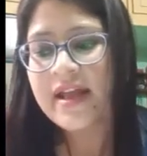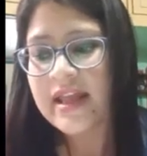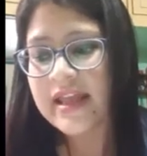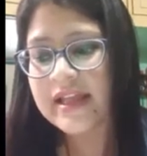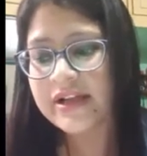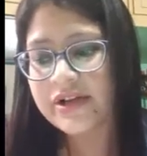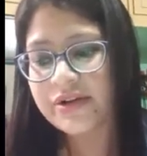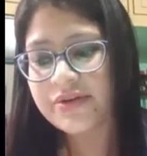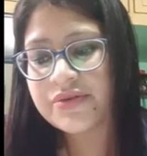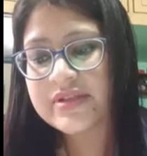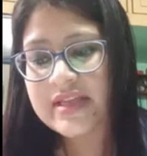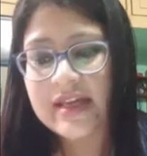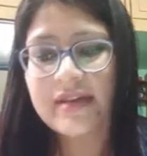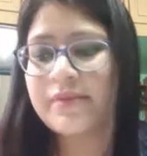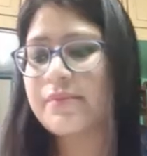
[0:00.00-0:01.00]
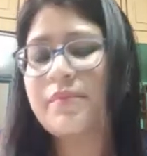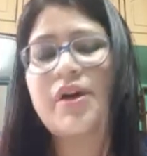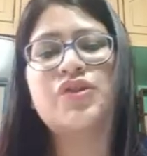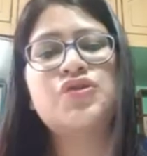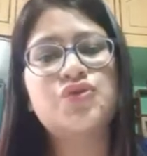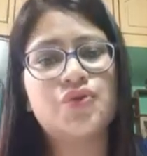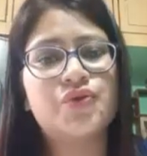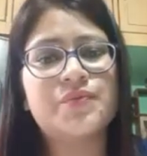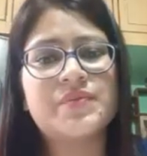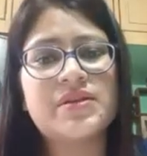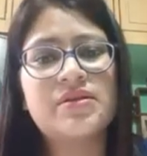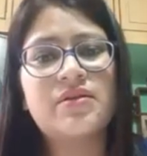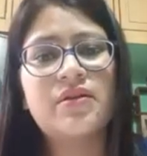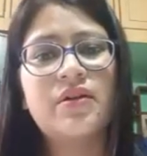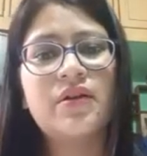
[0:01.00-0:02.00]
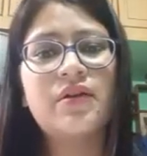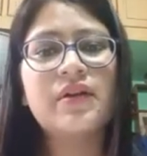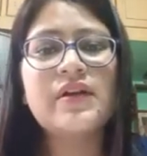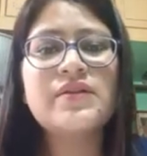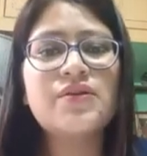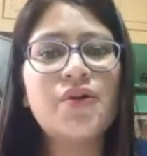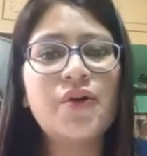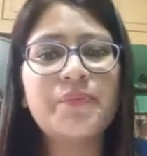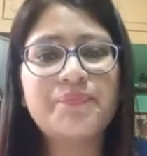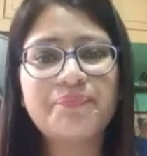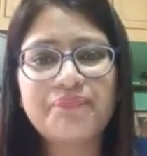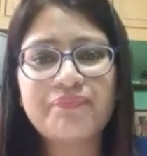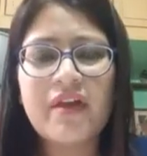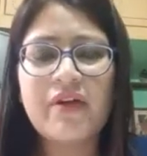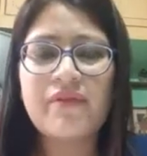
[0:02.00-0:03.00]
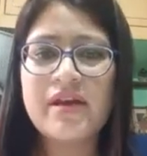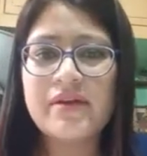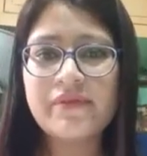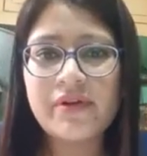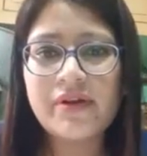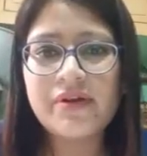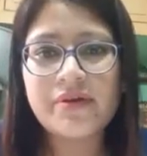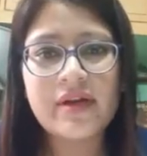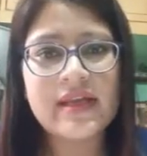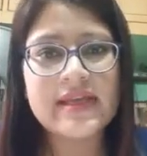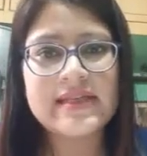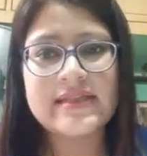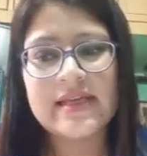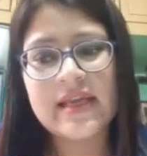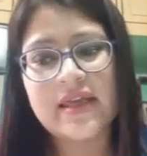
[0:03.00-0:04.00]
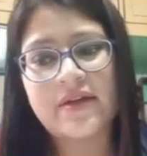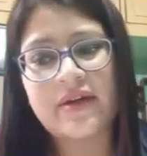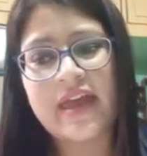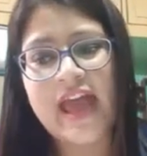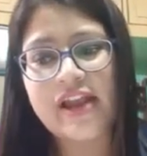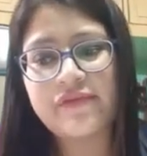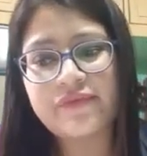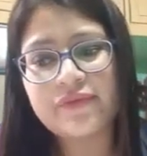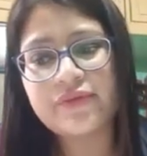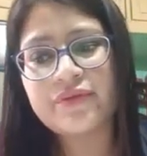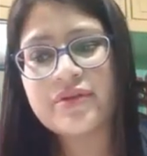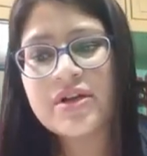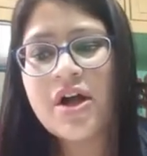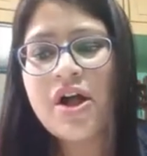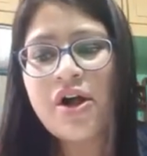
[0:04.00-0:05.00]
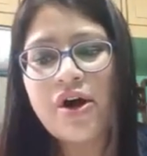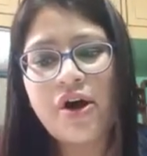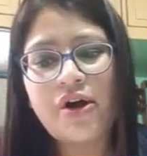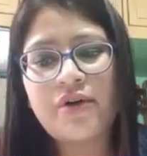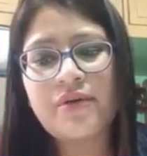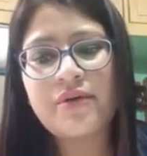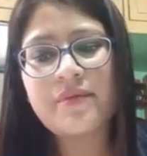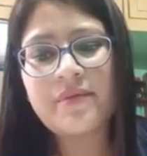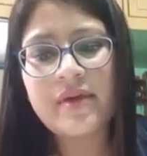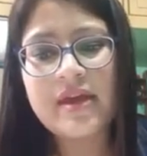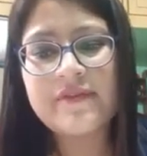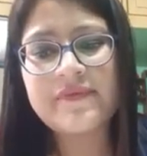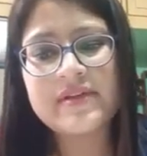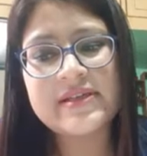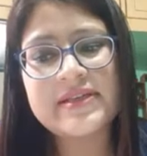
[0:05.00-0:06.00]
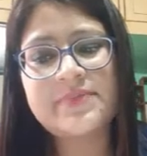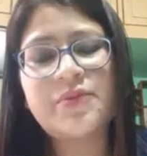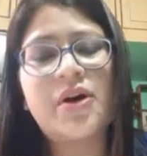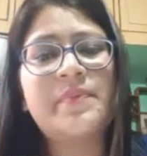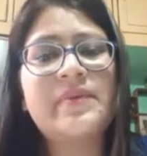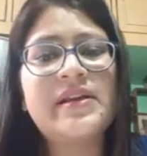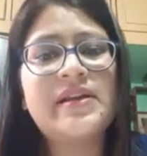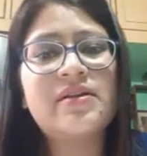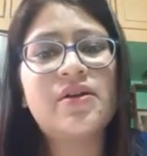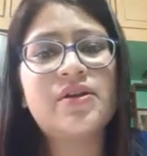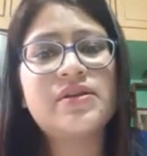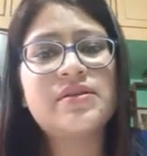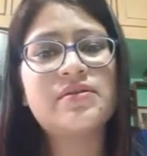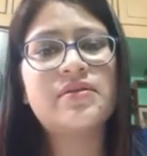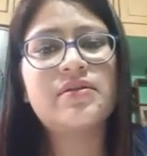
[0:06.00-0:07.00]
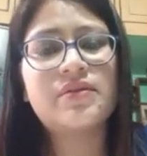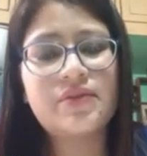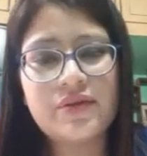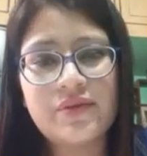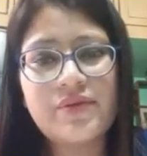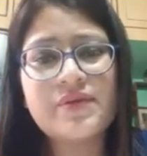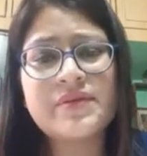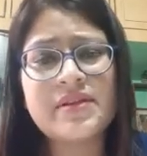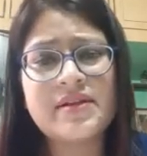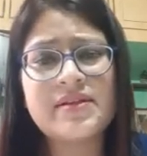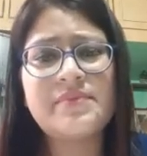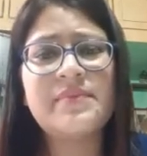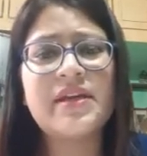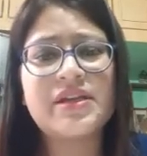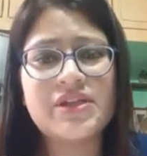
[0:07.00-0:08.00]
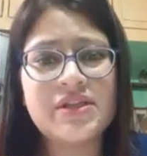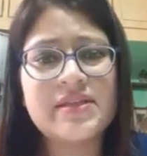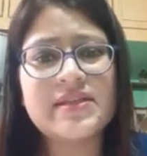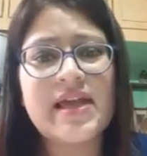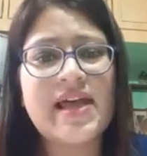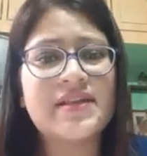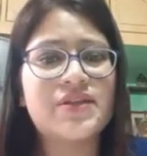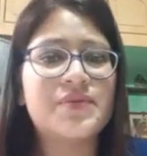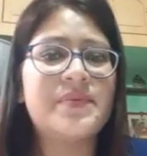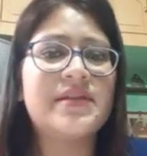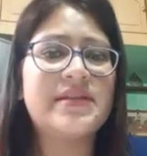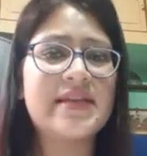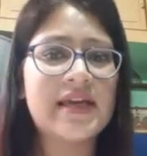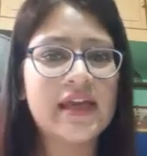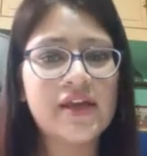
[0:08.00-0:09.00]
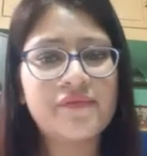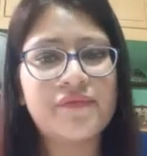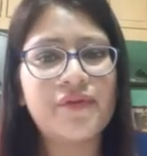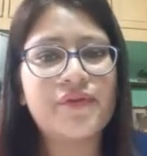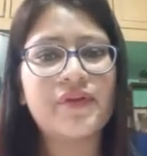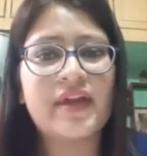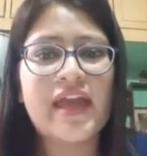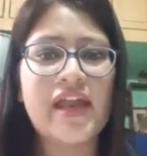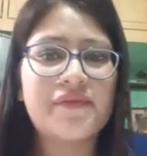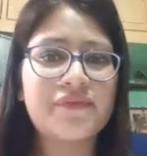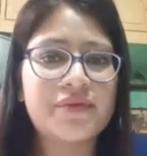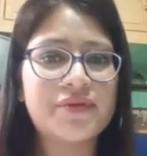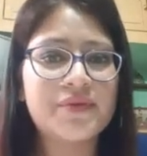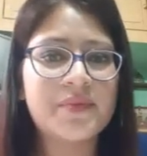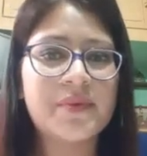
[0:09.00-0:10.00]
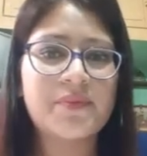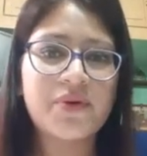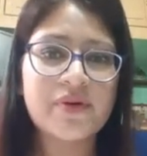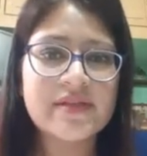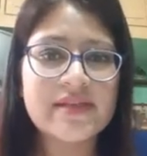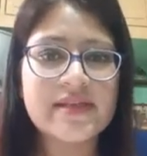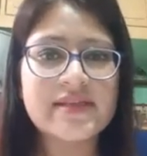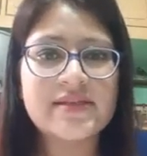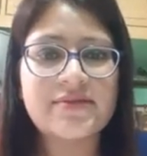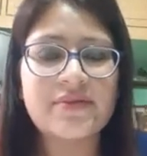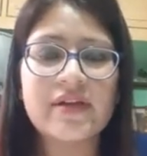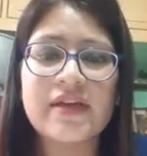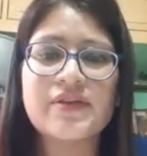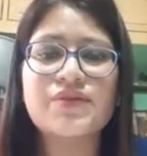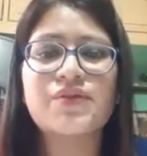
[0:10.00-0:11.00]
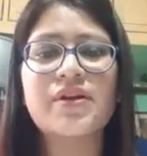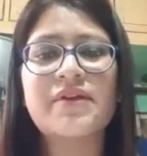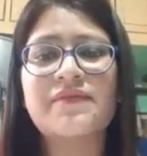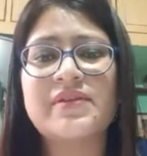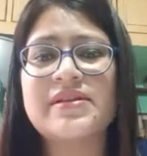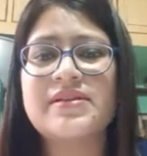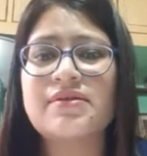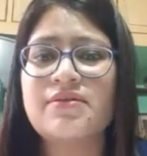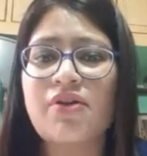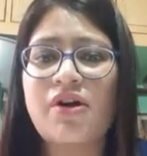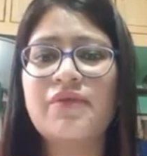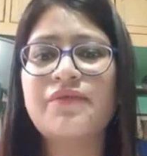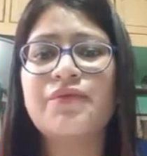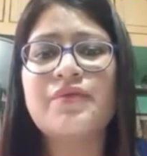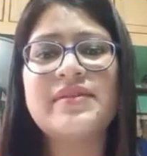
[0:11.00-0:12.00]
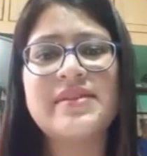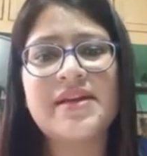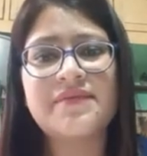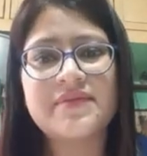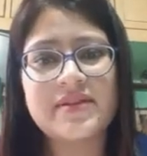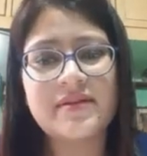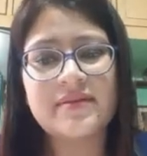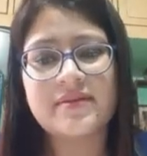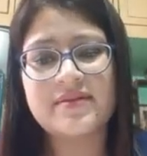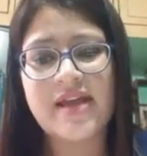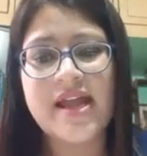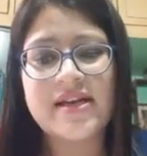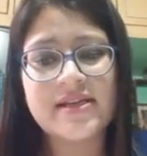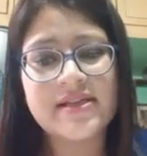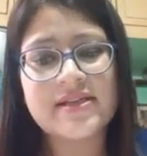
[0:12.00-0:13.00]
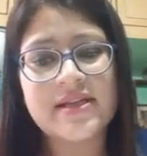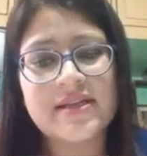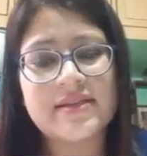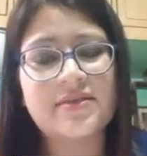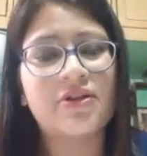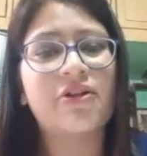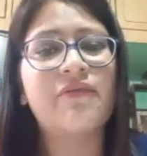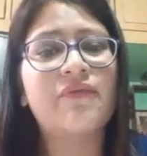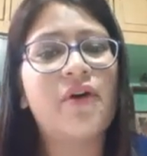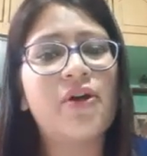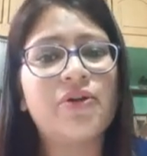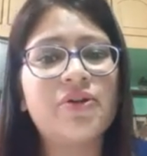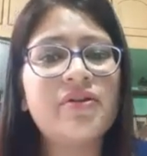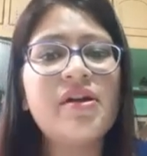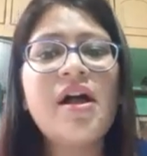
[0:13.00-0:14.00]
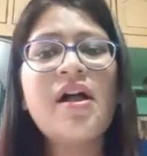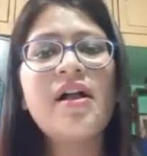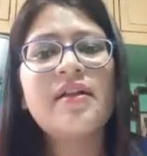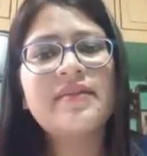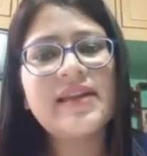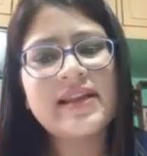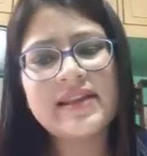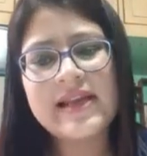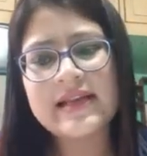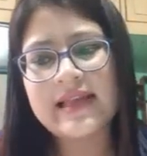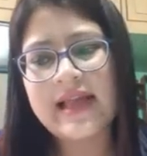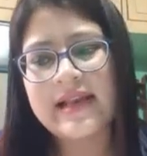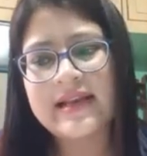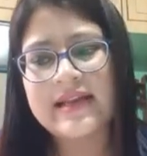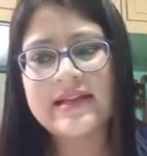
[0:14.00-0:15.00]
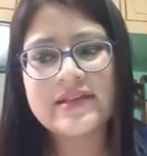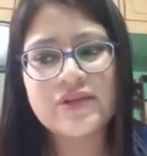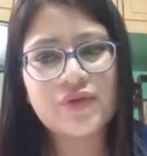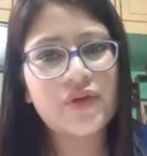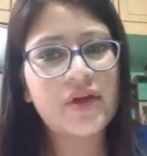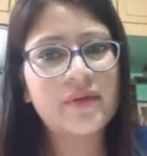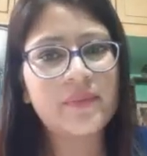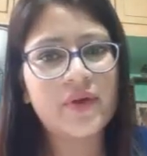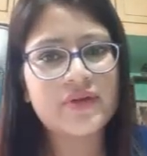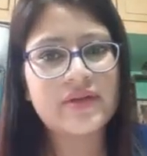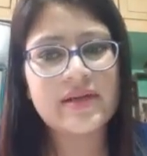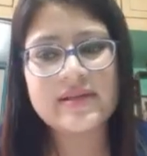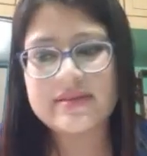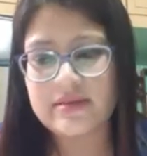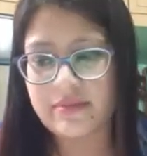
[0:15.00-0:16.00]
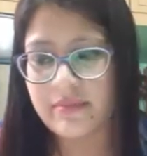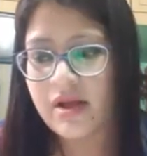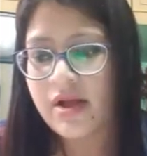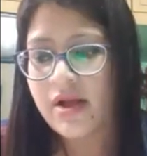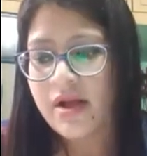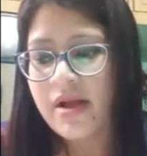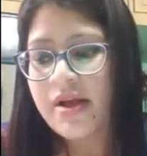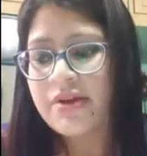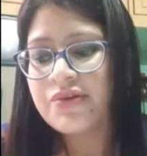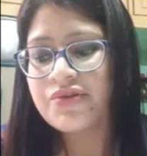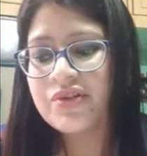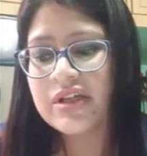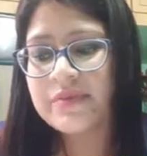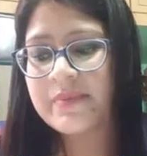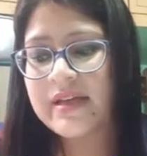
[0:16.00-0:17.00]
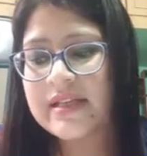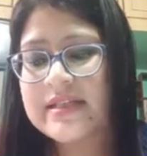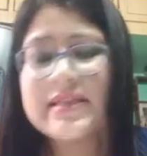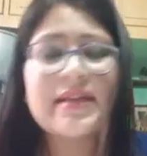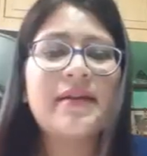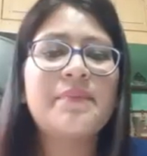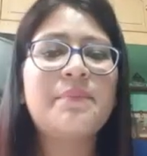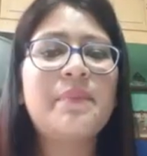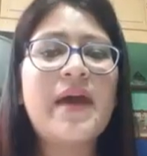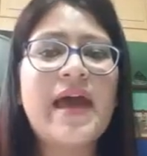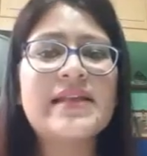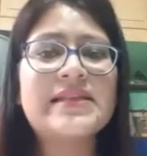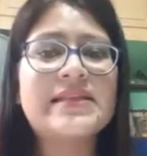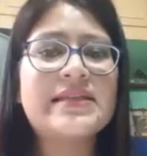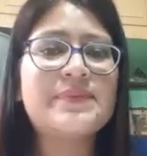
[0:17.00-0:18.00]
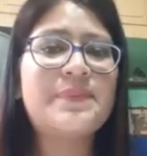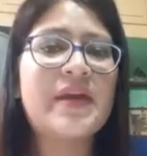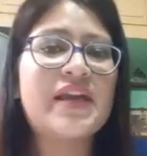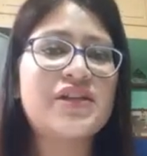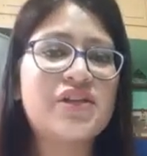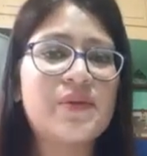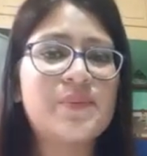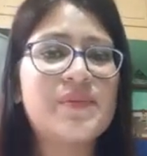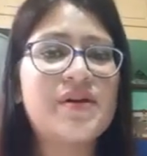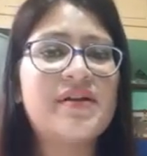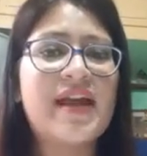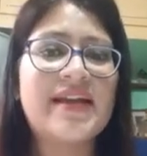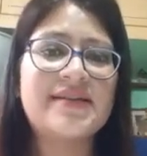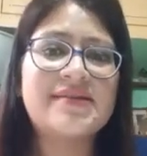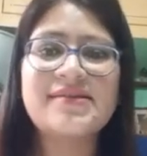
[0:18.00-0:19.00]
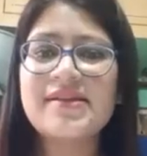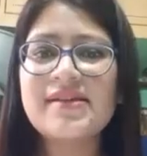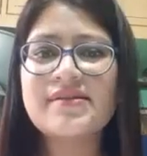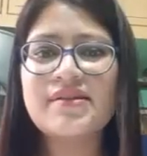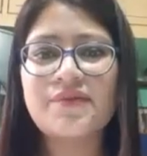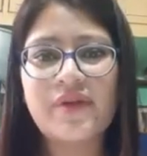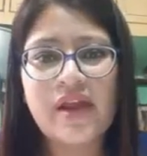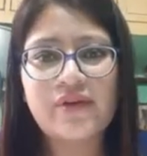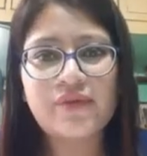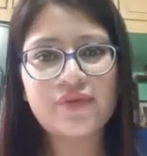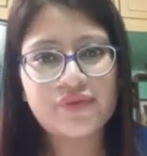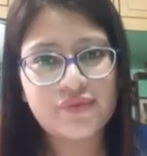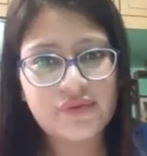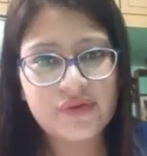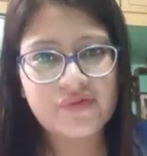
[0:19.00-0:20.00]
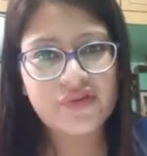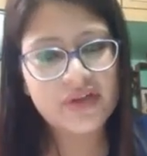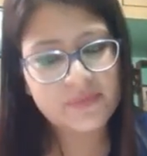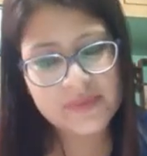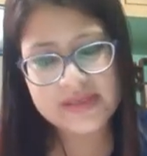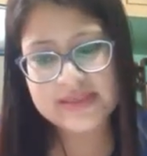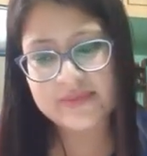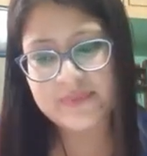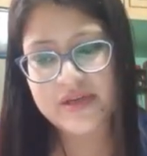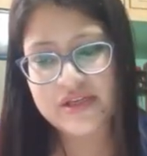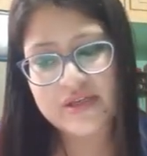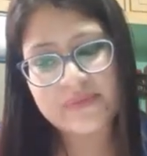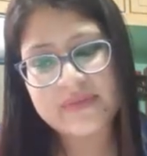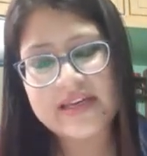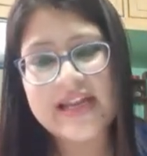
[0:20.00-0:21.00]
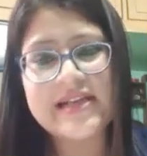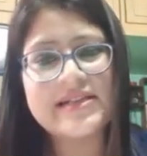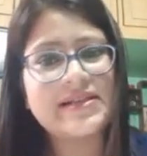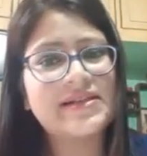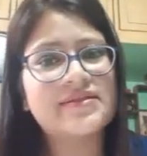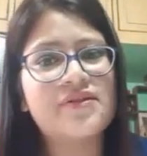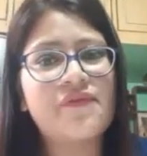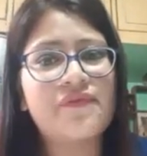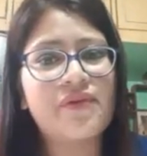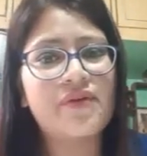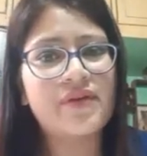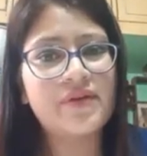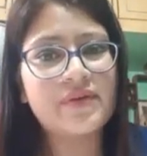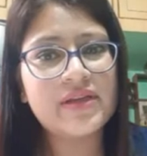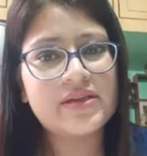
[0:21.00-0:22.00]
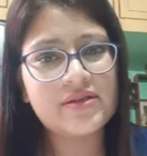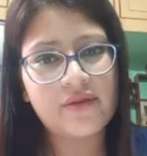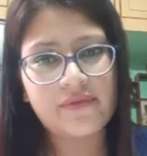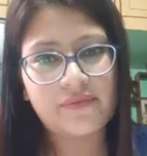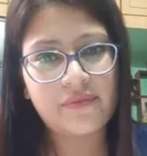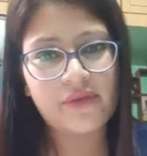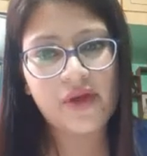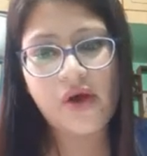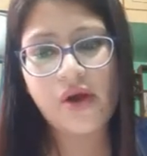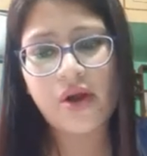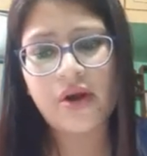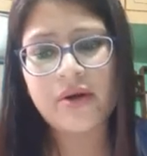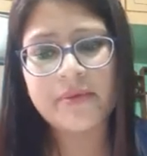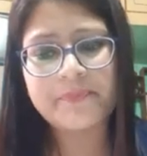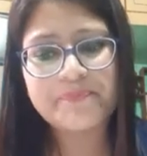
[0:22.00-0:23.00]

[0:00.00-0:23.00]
including mushrooms. Okay, so whenever you are eating your canned food, or if it is properly not, certain measures has to be taken for the canned food to be processed. Okay, so if it is not, food safety standards is not followed, then that can lead to your botulism. Treatment, as it is page number 96. You can go through the treatment in page number 96 of your unit of your